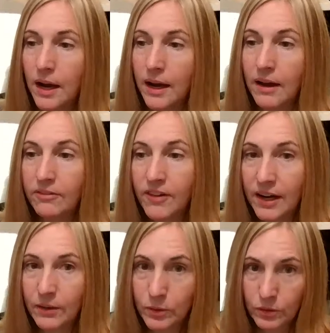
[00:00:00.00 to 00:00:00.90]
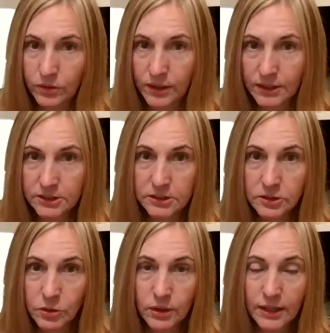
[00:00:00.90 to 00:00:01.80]
I have viral things,
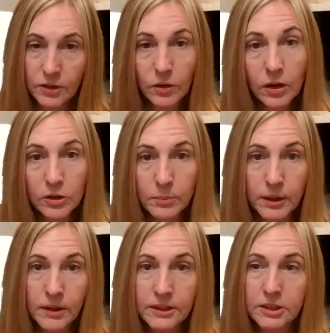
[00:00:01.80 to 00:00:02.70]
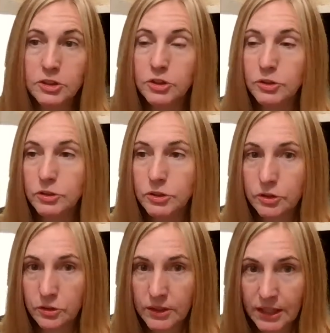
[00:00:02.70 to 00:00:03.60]
so like your elderberry tinctures,
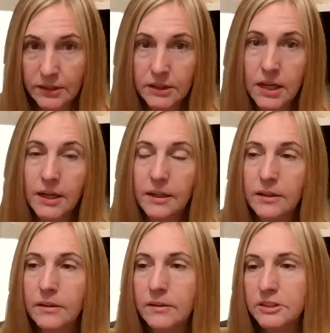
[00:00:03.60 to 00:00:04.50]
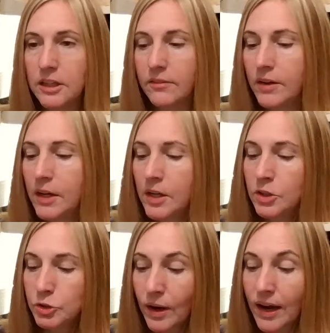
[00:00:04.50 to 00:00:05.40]
your dandelion stuff.
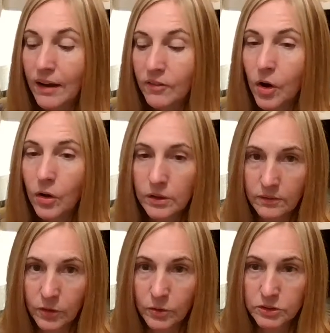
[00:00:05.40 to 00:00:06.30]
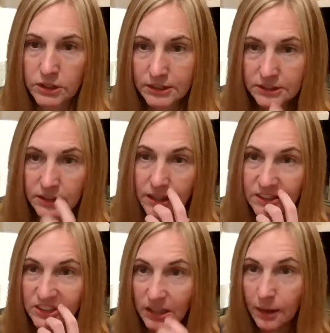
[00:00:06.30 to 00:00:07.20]
So I have all of those kinds of
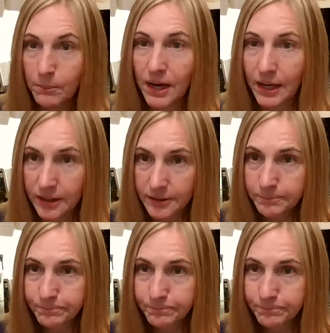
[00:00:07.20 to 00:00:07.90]
things that I make.